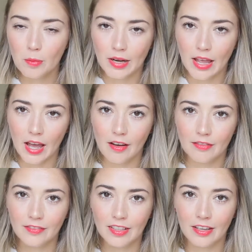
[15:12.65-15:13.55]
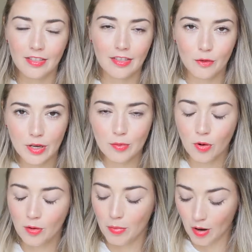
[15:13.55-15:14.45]
but I have like 3
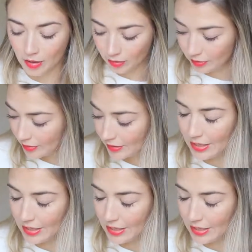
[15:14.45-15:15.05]
more bottles